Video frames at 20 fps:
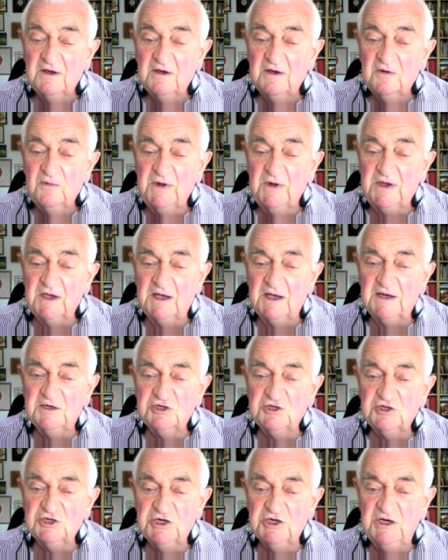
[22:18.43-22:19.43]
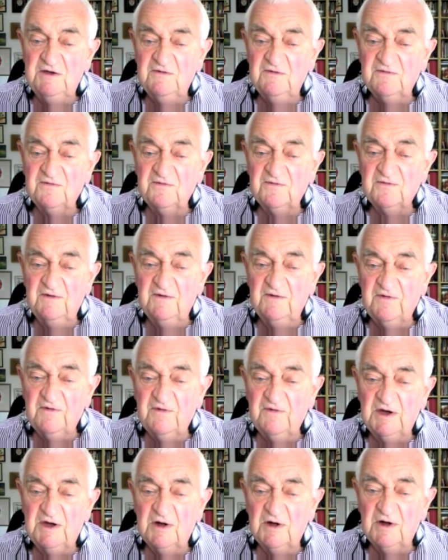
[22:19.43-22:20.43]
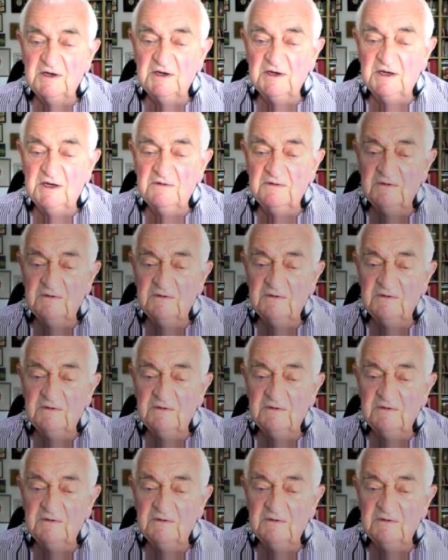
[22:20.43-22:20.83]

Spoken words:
we can achieve a very great deal.